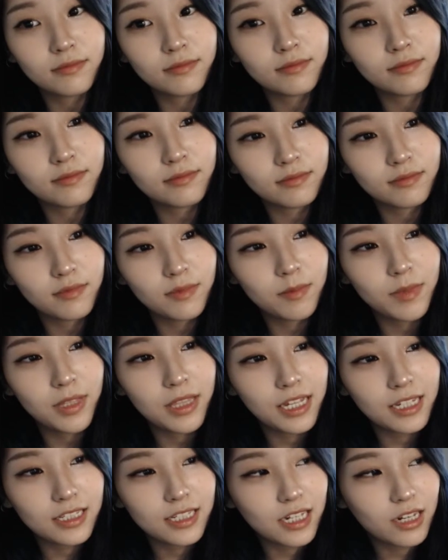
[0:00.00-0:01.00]
I mean,
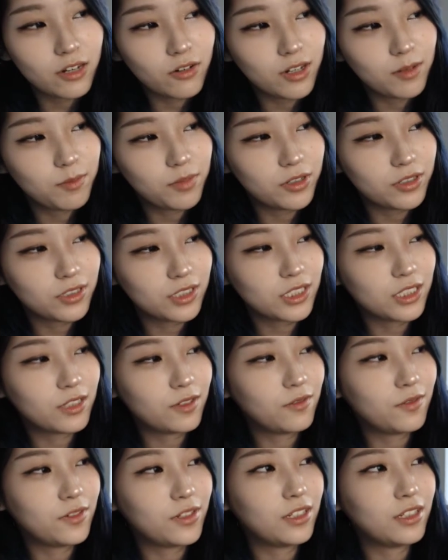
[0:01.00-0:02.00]
that's how I personally
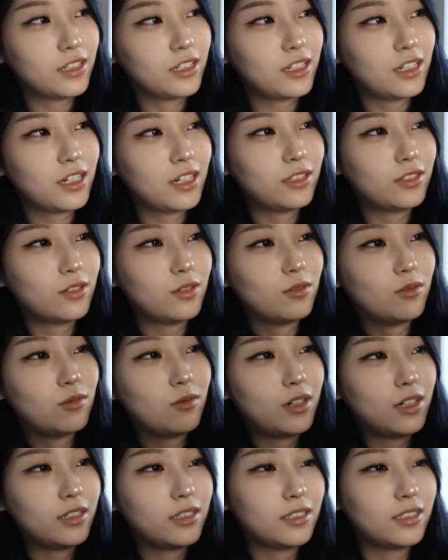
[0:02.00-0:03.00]
feel, and I don't
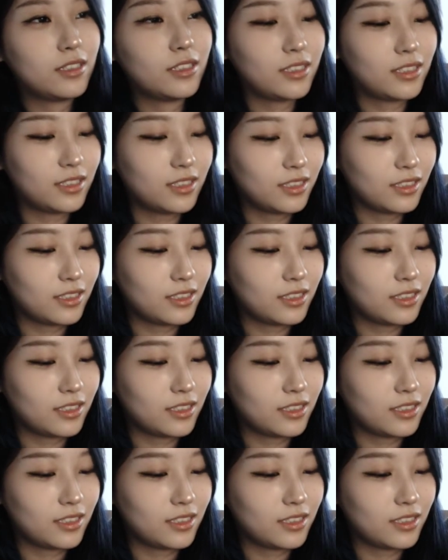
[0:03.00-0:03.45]
want